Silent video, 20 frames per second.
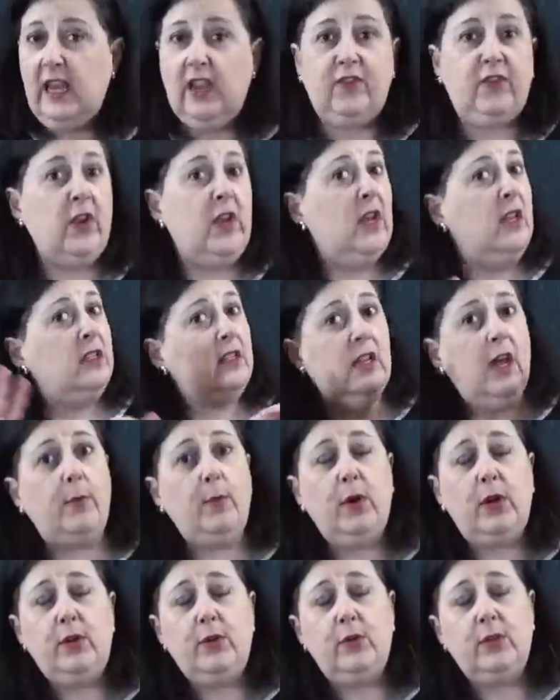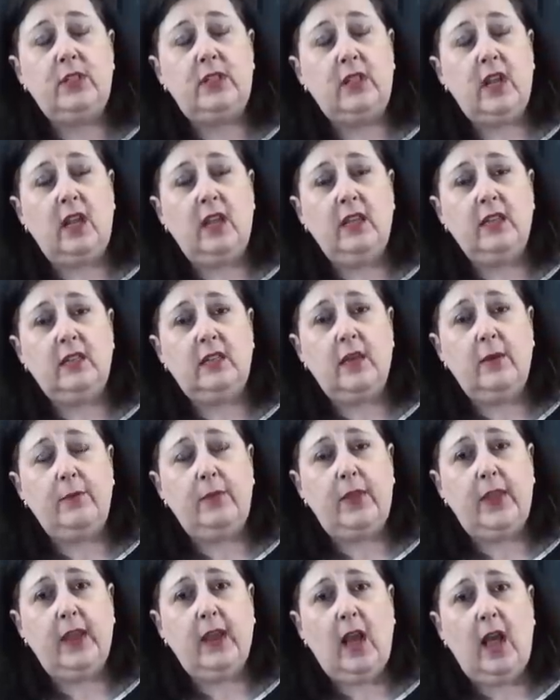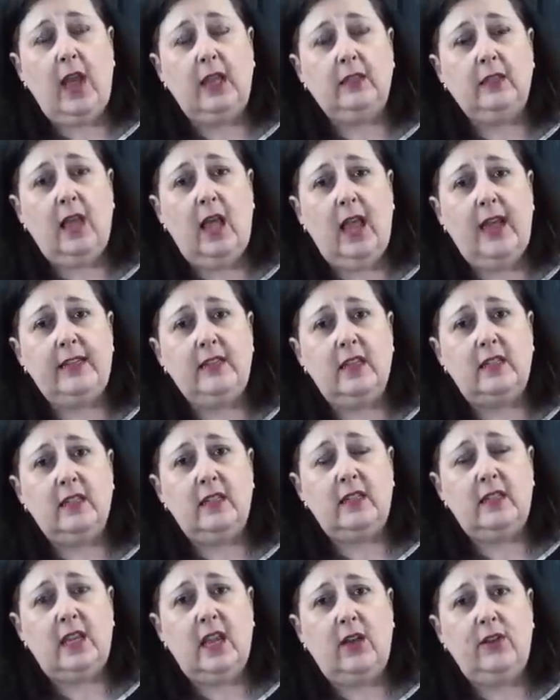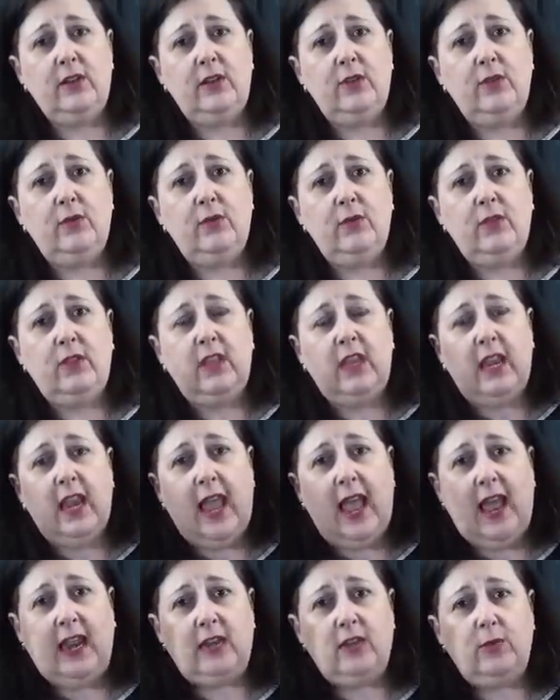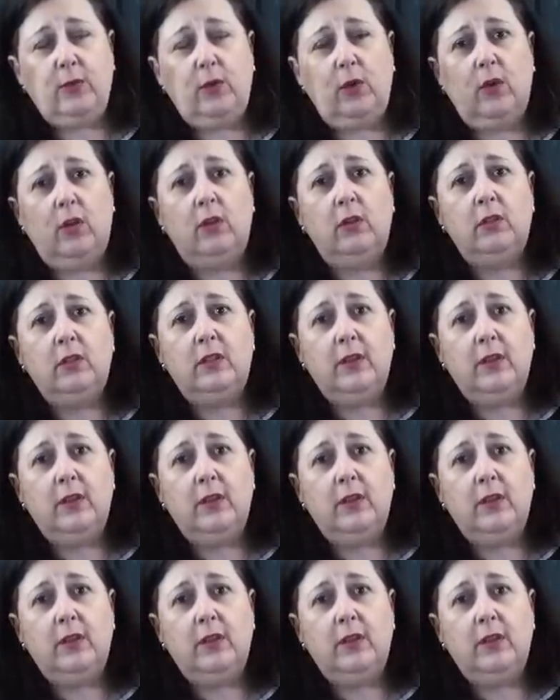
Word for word: If someone who is selling something online doesn't tell you the actual